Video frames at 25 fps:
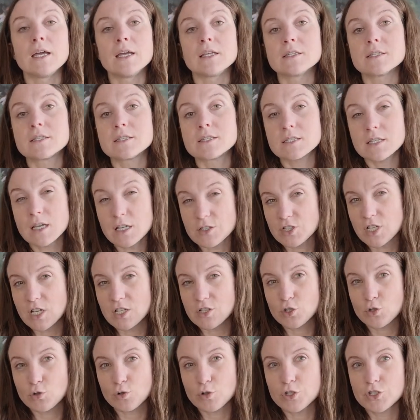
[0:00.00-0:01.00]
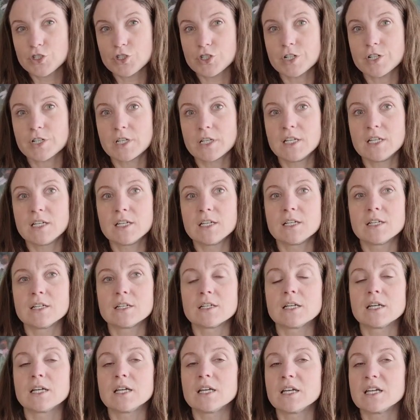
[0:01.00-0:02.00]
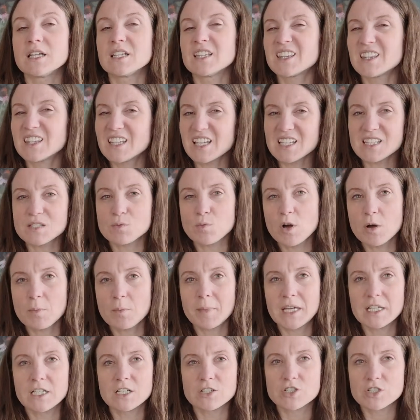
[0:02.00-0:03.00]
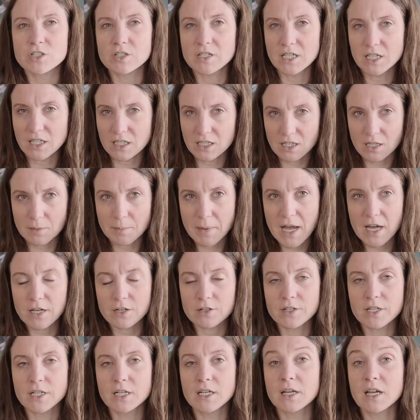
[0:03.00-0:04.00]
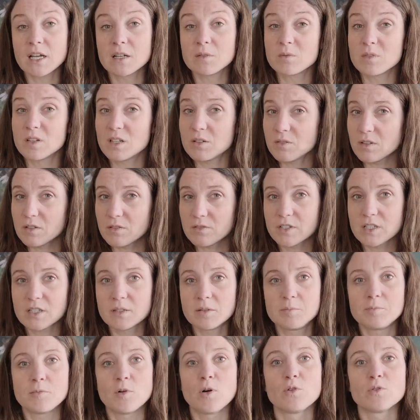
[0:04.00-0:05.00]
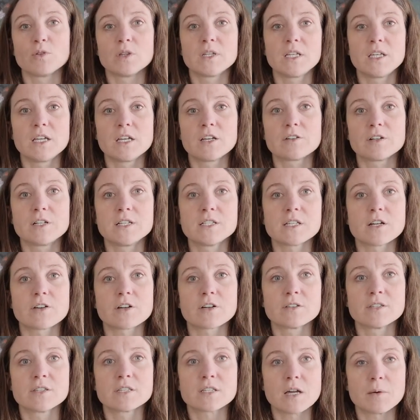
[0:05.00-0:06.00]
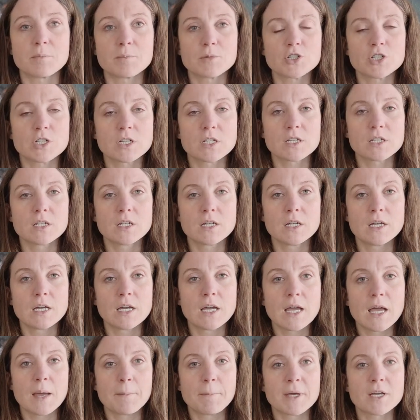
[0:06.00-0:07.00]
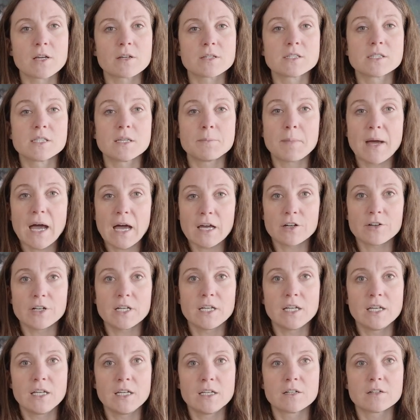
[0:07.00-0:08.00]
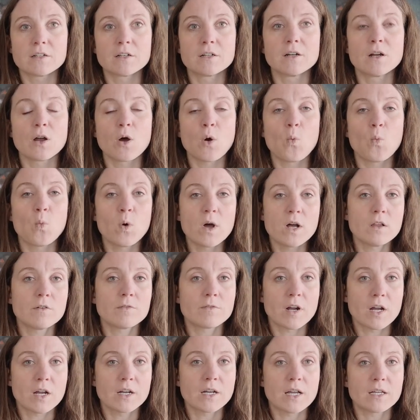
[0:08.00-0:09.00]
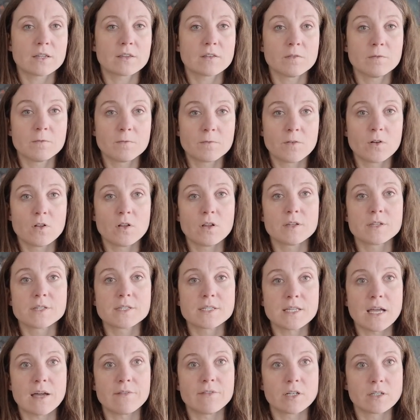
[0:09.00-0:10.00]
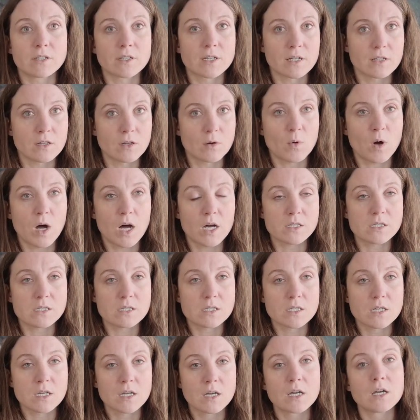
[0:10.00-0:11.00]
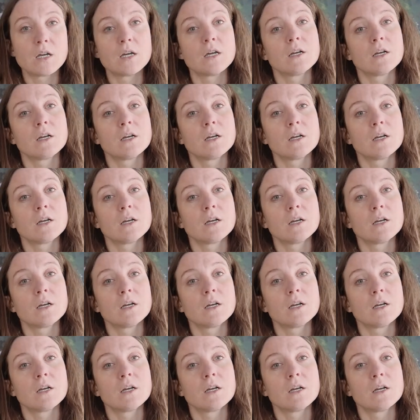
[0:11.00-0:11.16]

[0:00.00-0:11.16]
In such a short journey, this won't manage to heat the battery, and we will really only increase our consumption because the battery heater will run at the full 7 kilowatts.